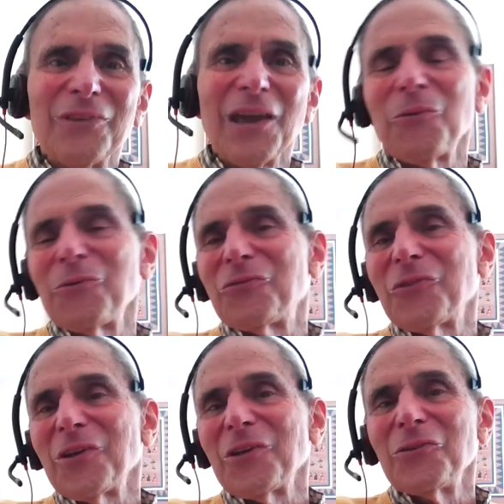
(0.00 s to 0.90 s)
That was
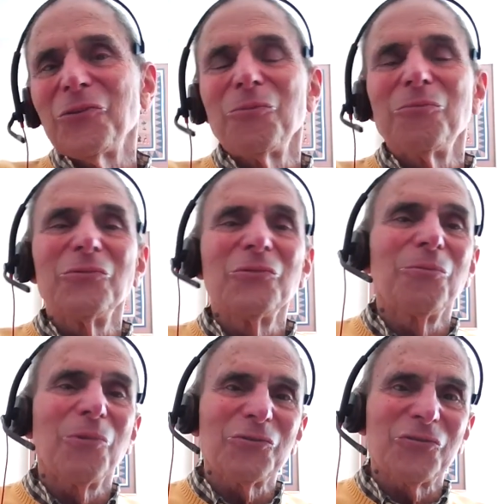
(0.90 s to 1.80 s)
the
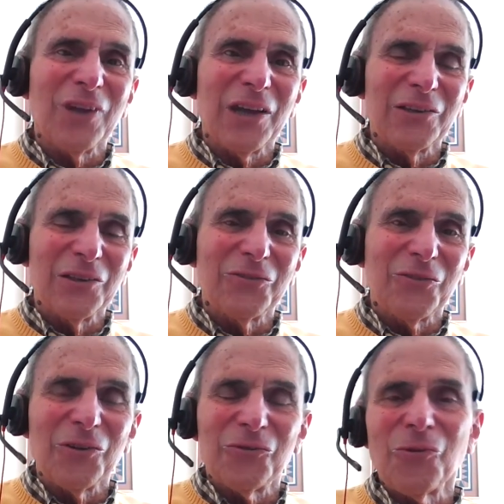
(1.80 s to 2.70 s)
Lubochnaya
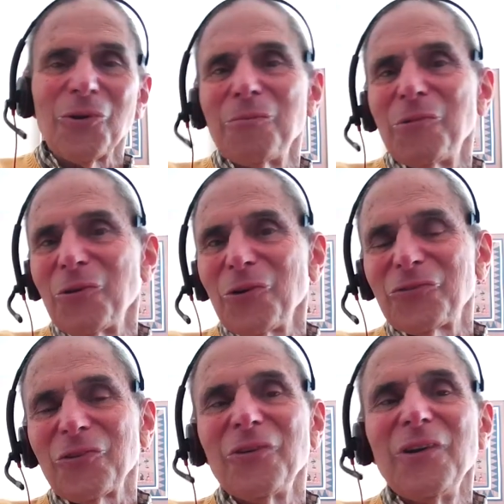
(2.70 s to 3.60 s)
Literatura, but
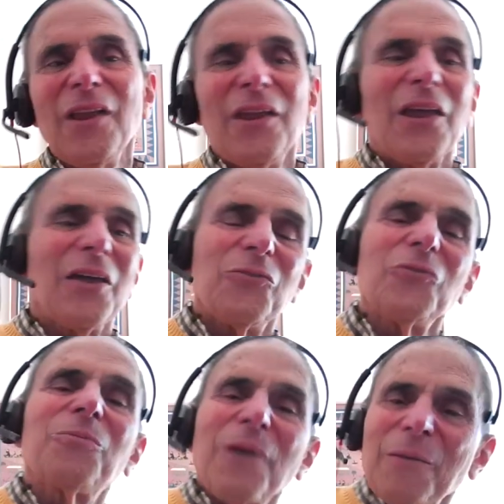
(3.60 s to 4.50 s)
also
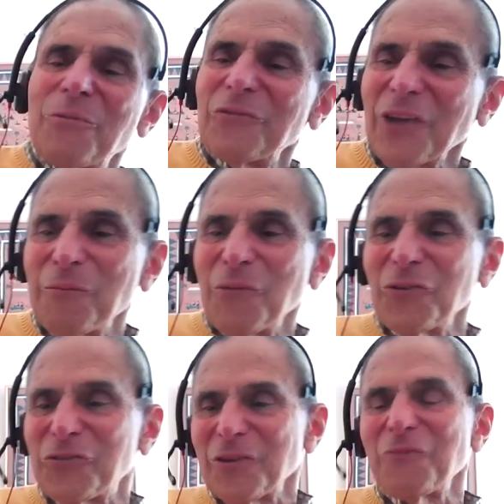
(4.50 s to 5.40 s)
newspapers I
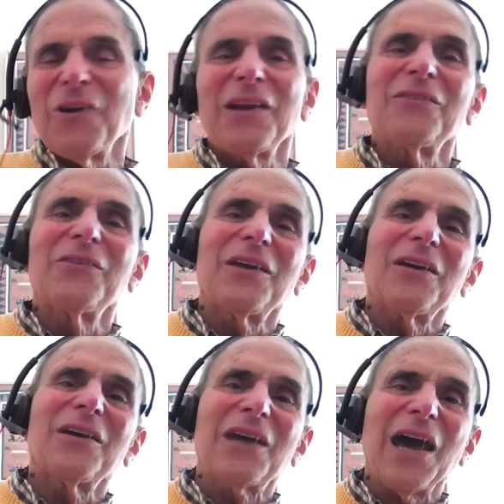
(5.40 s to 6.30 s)
mostly read in
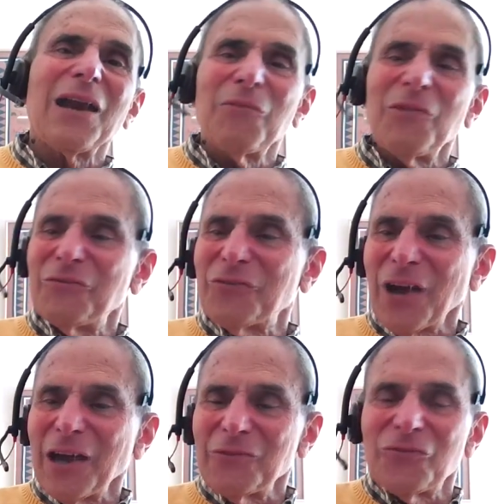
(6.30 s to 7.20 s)
the Academy of
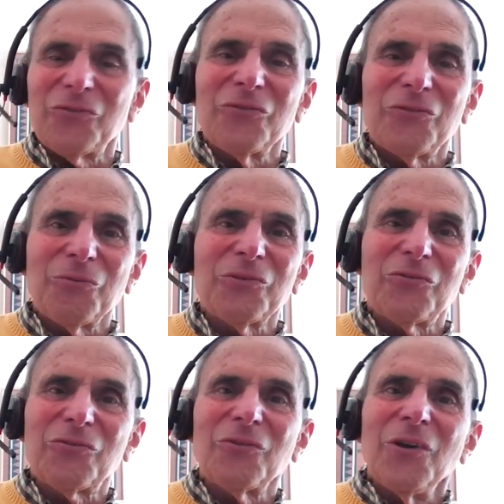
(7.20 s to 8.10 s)
Sciences,
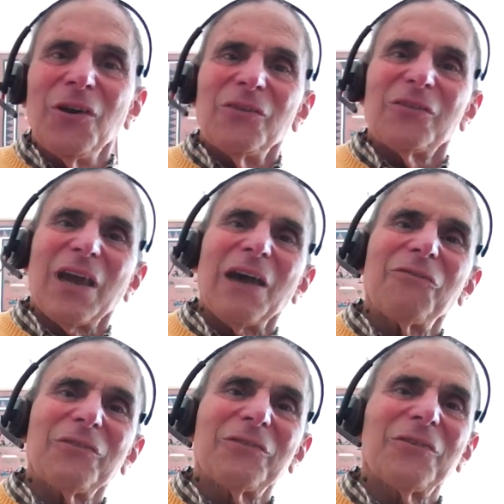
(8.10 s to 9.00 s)
which
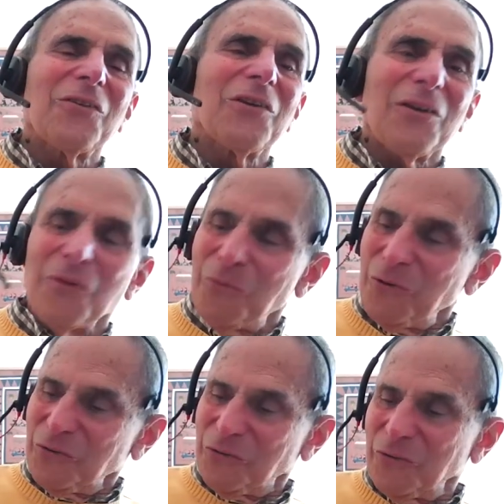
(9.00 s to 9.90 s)
cafeteria
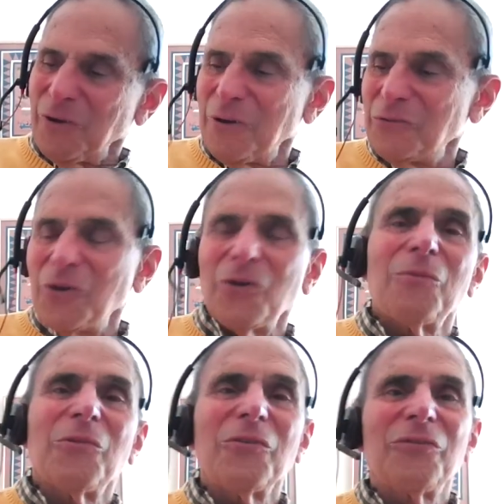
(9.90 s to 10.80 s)
was
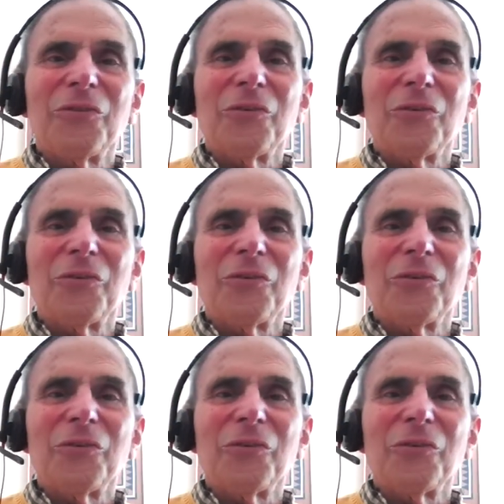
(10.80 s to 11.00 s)
notable